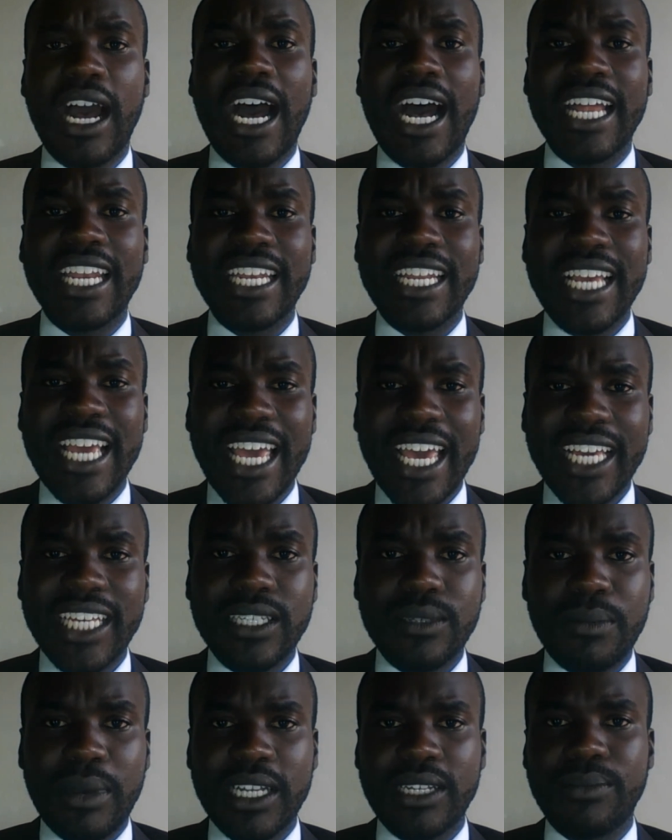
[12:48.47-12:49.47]
and
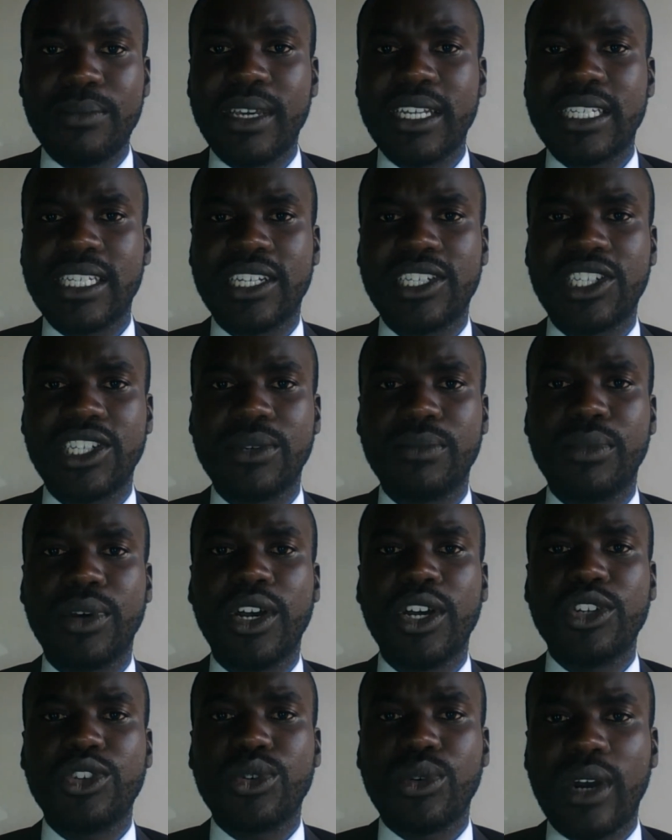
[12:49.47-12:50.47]
expert mentorship
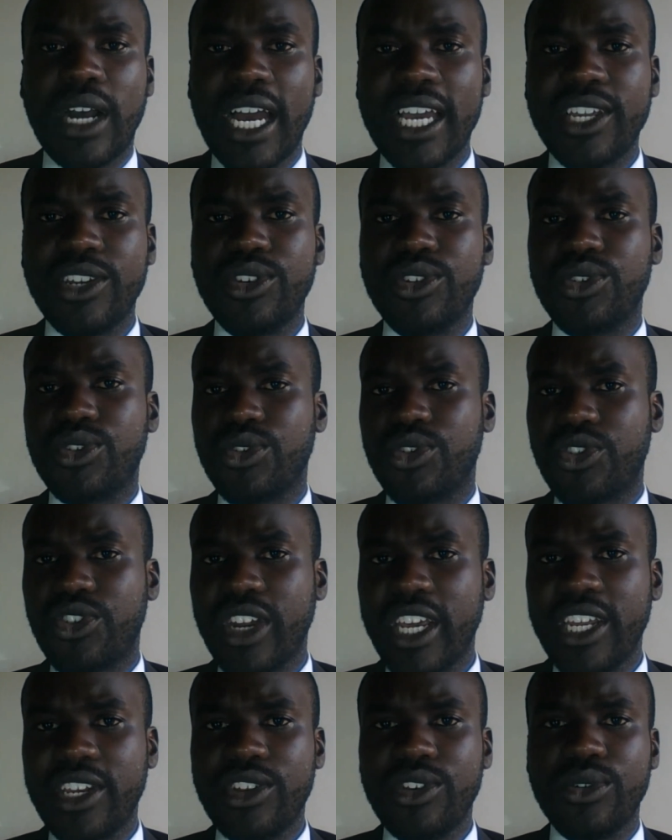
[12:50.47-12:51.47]
to guide you, to
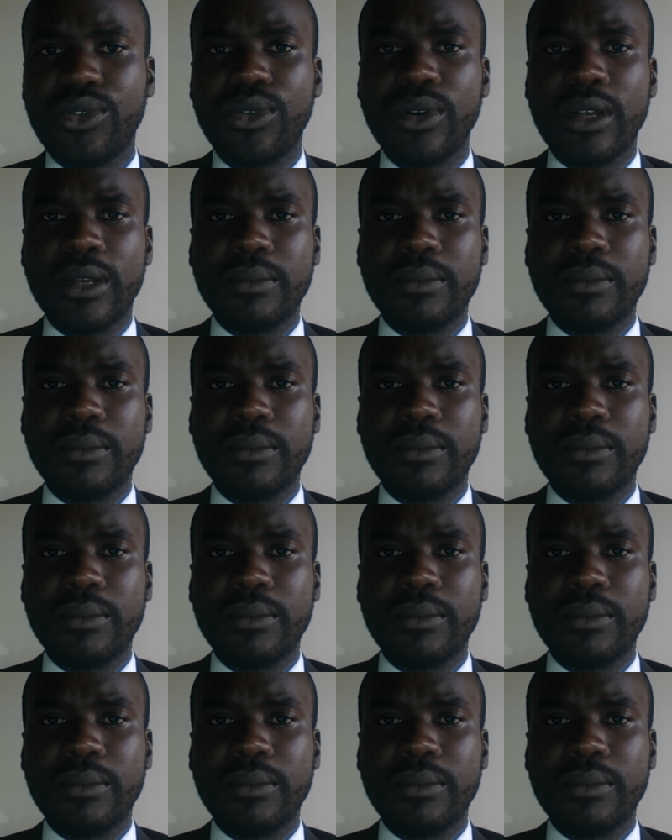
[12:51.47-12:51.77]
train you.